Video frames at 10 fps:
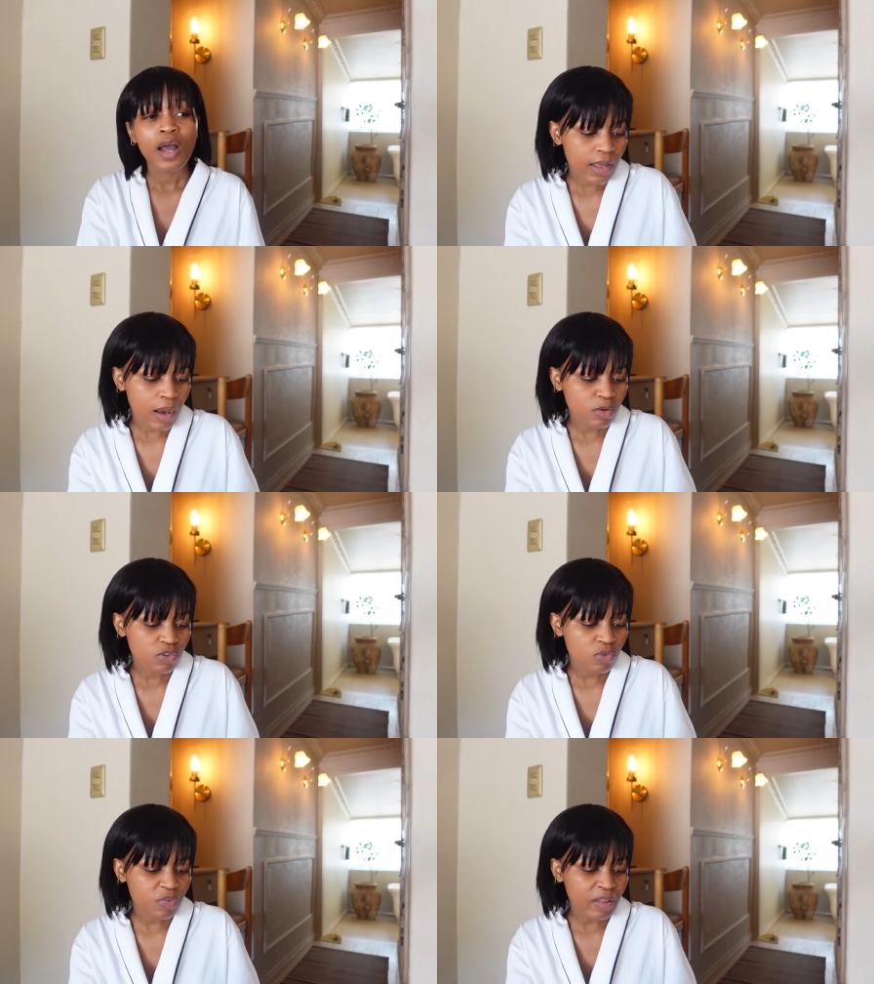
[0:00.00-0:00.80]
How
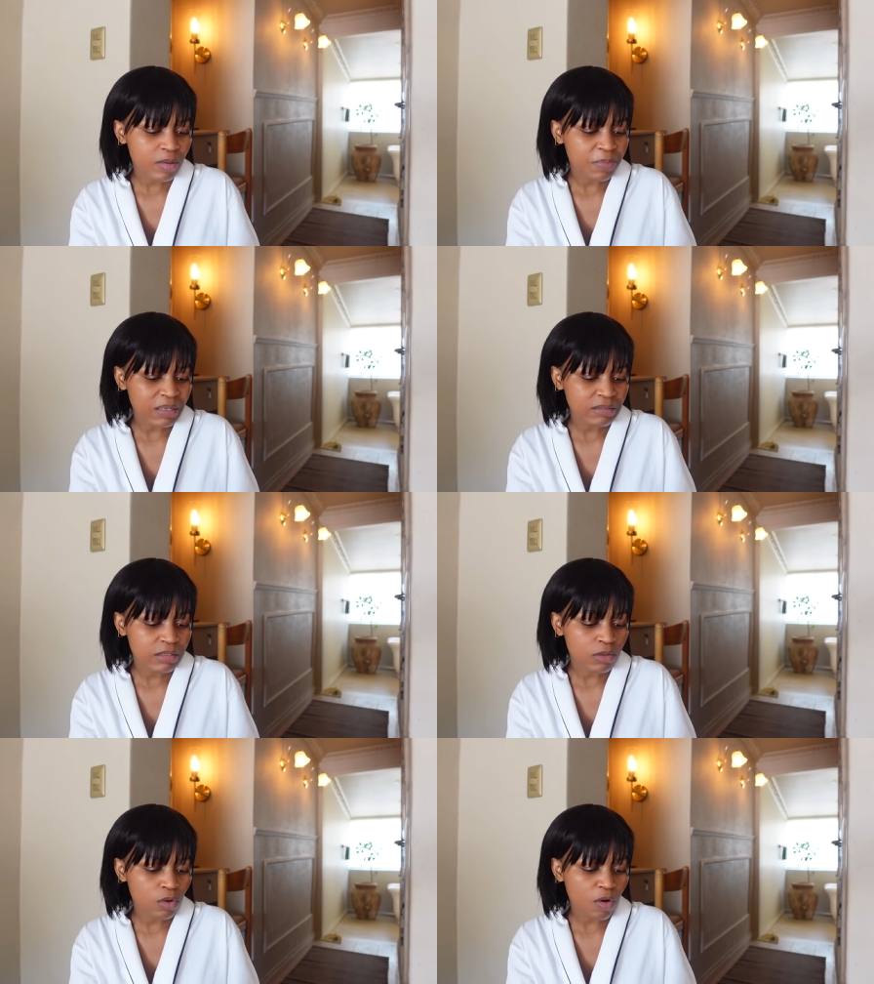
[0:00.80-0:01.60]
did you find the best
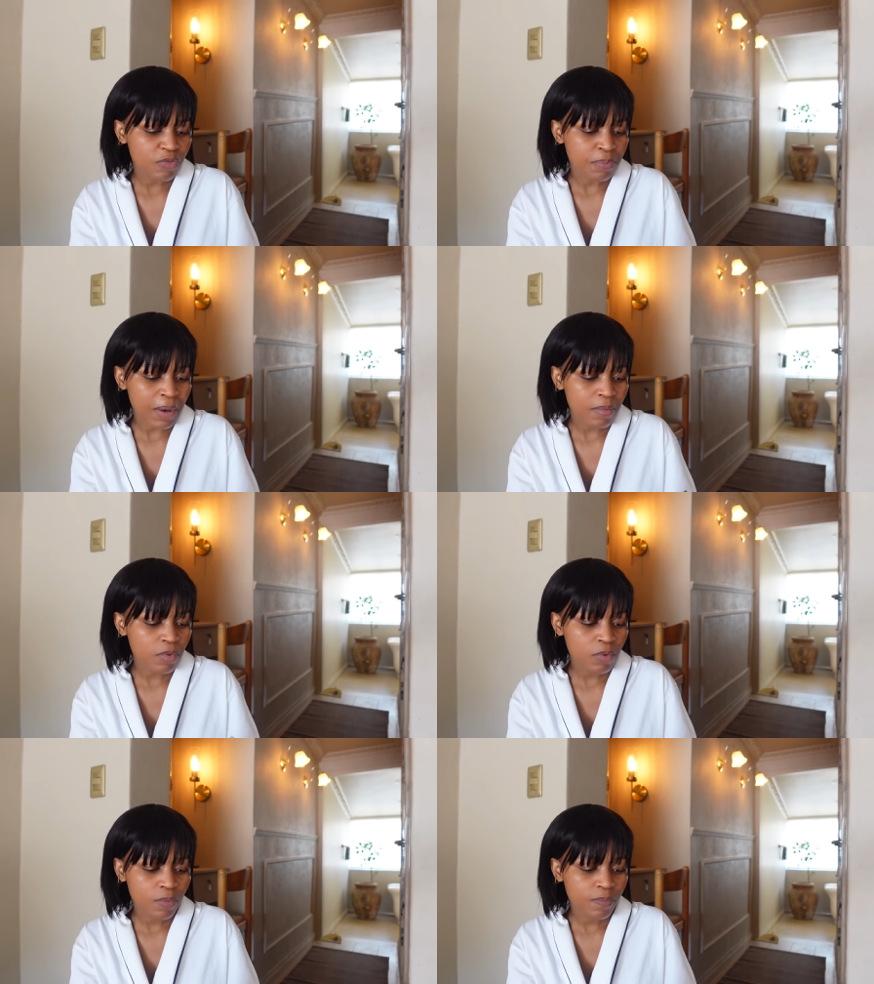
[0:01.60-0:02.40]
deal of the
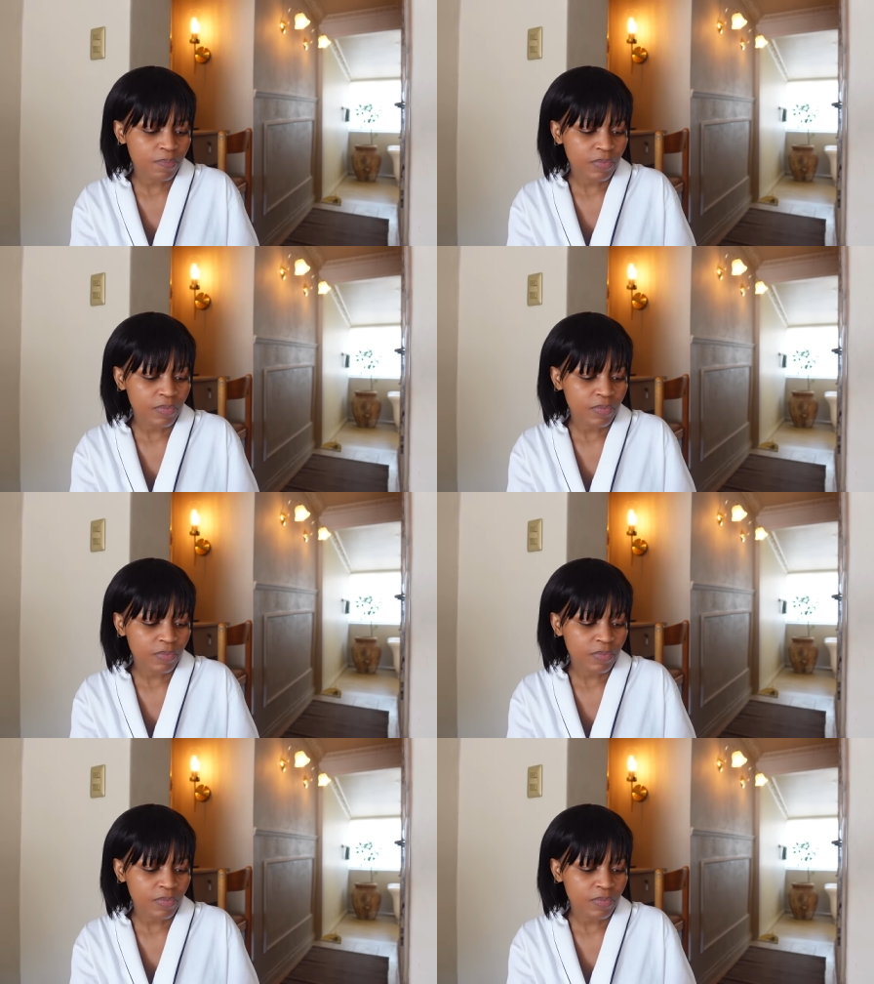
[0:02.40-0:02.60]
marble?